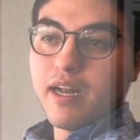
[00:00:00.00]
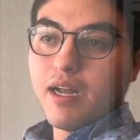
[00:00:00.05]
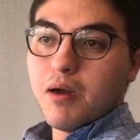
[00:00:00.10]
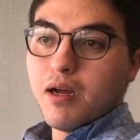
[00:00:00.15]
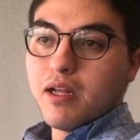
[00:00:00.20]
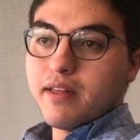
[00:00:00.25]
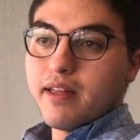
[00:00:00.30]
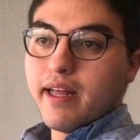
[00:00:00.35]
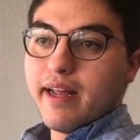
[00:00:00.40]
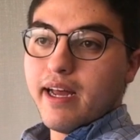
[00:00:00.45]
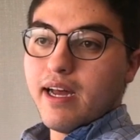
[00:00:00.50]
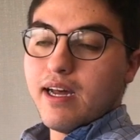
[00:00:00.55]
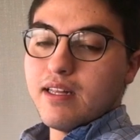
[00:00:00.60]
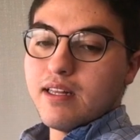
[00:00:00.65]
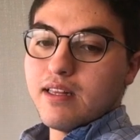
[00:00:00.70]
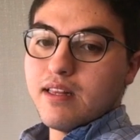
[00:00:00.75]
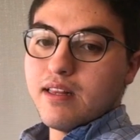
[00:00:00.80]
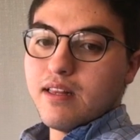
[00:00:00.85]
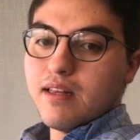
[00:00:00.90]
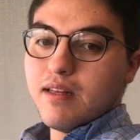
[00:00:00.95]

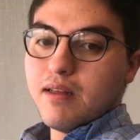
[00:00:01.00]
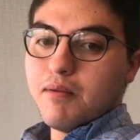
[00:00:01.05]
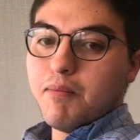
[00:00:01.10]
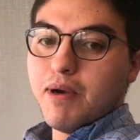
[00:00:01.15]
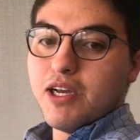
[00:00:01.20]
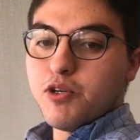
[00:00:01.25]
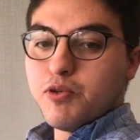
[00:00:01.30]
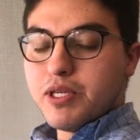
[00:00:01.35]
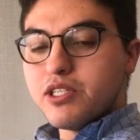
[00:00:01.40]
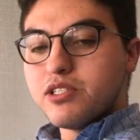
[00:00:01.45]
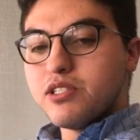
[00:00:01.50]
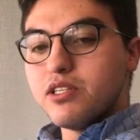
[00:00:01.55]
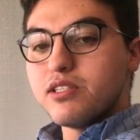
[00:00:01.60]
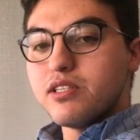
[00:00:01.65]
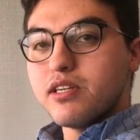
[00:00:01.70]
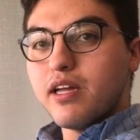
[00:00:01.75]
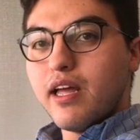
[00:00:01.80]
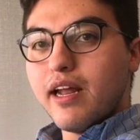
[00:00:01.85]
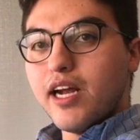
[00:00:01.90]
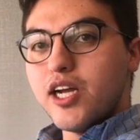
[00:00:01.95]
that my
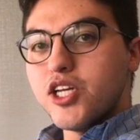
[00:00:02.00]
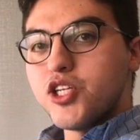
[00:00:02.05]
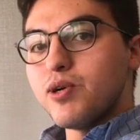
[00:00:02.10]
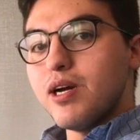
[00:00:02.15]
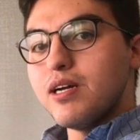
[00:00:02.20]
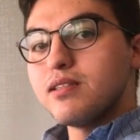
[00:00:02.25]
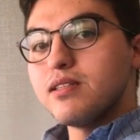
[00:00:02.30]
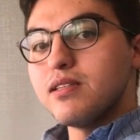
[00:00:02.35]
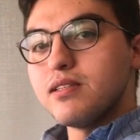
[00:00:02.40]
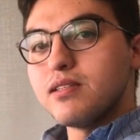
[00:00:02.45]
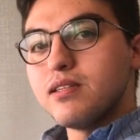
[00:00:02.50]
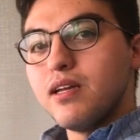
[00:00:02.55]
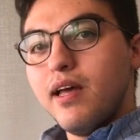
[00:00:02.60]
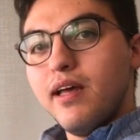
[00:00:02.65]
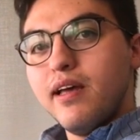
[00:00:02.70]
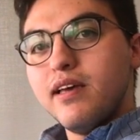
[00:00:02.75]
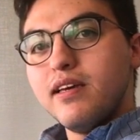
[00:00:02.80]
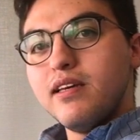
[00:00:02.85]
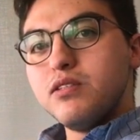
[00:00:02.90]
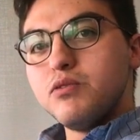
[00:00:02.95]
research kind of addresses
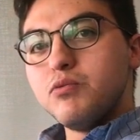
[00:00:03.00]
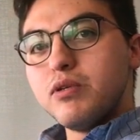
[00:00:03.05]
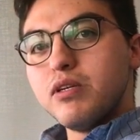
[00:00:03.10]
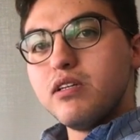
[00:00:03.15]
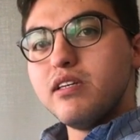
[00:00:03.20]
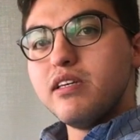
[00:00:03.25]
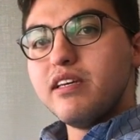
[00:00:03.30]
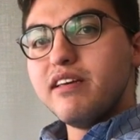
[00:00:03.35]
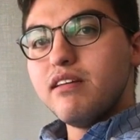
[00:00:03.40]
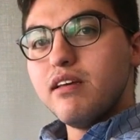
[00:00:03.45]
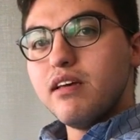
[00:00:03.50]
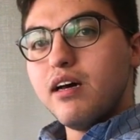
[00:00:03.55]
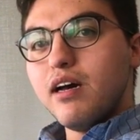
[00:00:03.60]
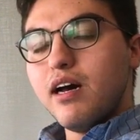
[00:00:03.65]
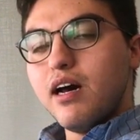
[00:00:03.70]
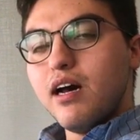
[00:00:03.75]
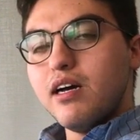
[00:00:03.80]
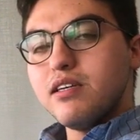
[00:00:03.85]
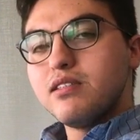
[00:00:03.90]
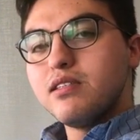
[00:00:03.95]
is really
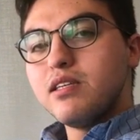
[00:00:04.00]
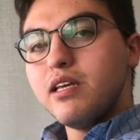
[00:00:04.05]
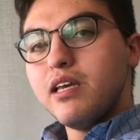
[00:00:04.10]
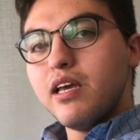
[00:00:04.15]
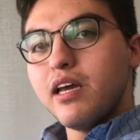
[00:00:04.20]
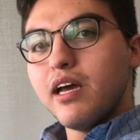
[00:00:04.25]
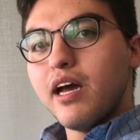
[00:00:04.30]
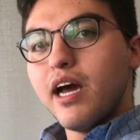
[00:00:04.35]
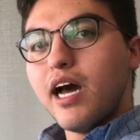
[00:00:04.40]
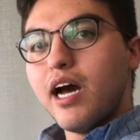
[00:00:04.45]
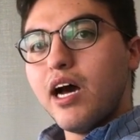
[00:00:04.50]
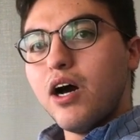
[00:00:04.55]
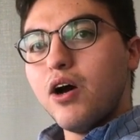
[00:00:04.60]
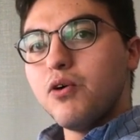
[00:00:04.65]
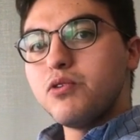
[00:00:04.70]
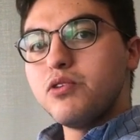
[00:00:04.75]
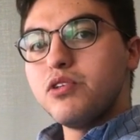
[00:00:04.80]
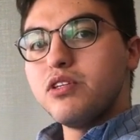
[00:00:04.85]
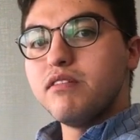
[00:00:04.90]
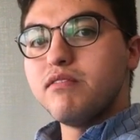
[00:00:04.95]
seeing
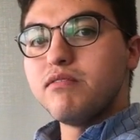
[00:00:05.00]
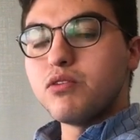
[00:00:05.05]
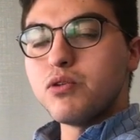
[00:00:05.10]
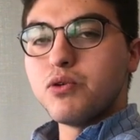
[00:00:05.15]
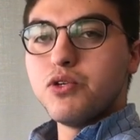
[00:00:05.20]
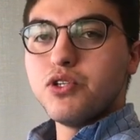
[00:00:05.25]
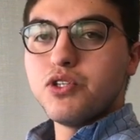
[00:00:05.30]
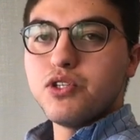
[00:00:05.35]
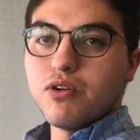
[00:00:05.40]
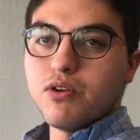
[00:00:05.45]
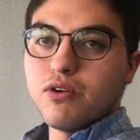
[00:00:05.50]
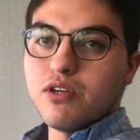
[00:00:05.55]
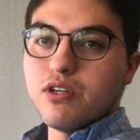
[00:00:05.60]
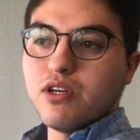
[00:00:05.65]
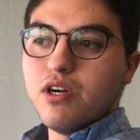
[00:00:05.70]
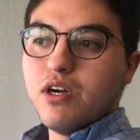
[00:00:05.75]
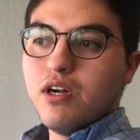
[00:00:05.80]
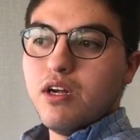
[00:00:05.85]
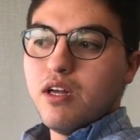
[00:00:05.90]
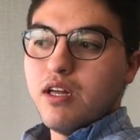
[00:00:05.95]
how the evolution or